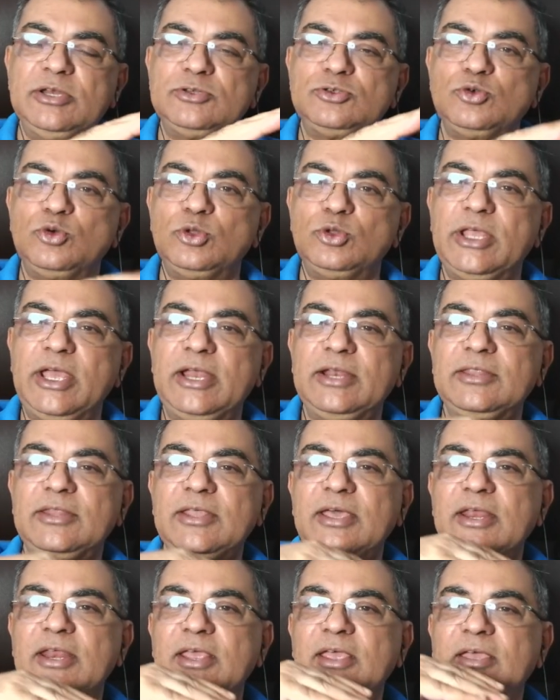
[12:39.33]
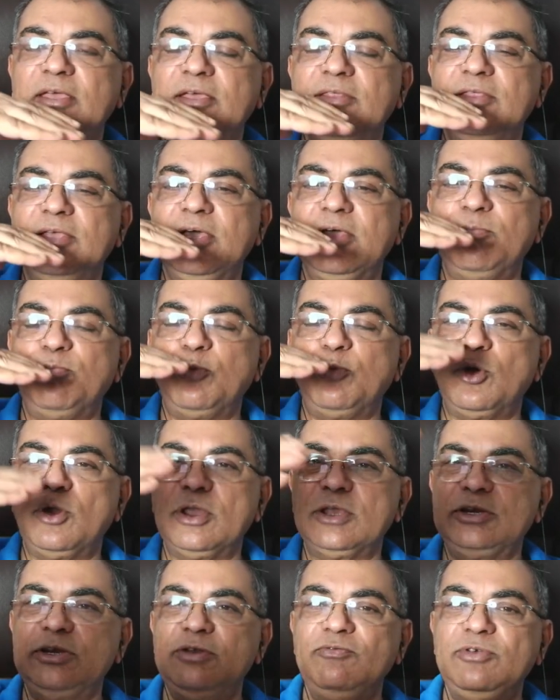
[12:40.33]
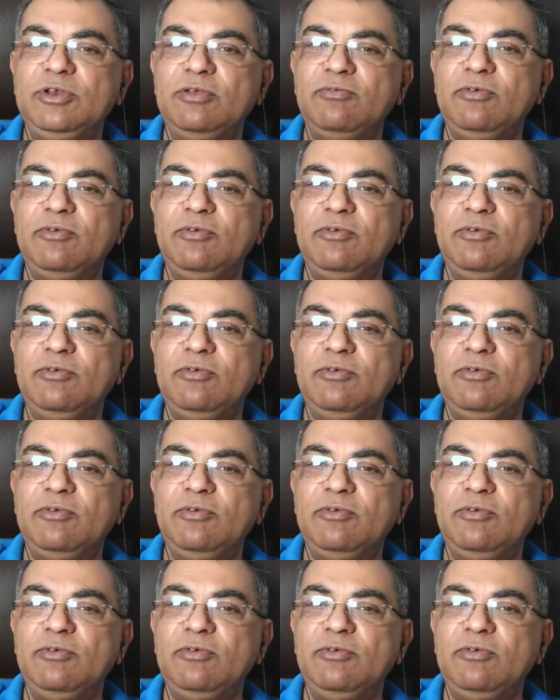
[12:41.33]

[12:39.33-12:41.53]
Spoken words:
so that their productivity